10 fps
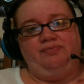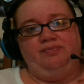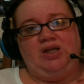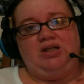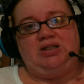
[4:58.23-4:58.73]

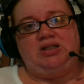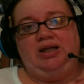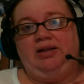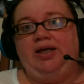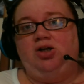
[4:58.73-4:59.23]
It's
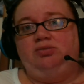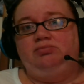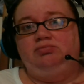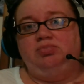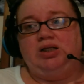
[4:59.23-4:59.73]
illegal.
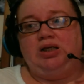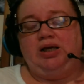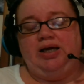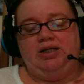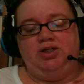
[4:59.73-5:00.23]

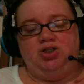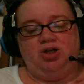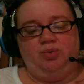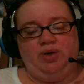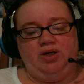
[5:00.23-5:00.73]
and
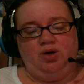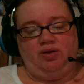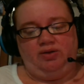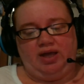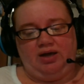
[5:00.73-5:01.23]
so we know
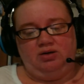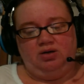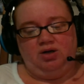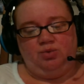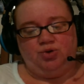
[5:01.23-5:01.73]
that that
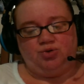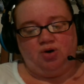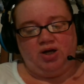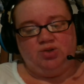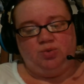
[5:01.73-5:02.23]
was
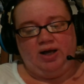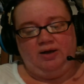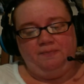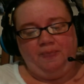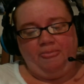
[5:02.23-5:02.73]
wrong as well.